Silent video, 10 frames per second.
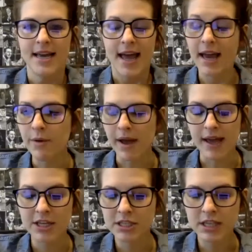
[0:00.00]
anyway,
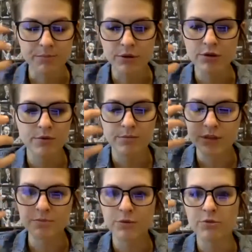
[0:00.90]
it just like blew,
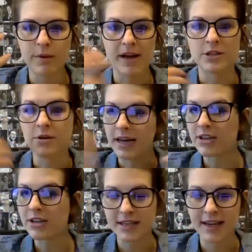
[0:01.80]
just blew my mind. So I
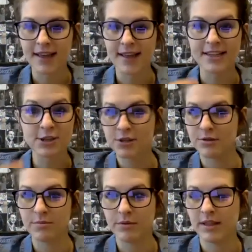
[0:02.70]
started to get, I started to
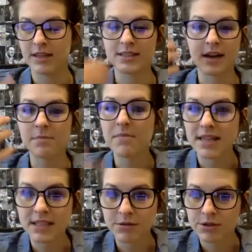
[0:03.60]
implement this, got
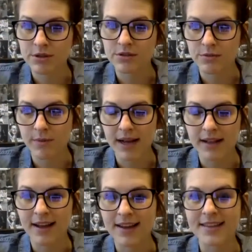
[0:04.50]
amazing results for my
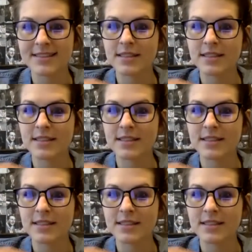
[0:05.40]
clients.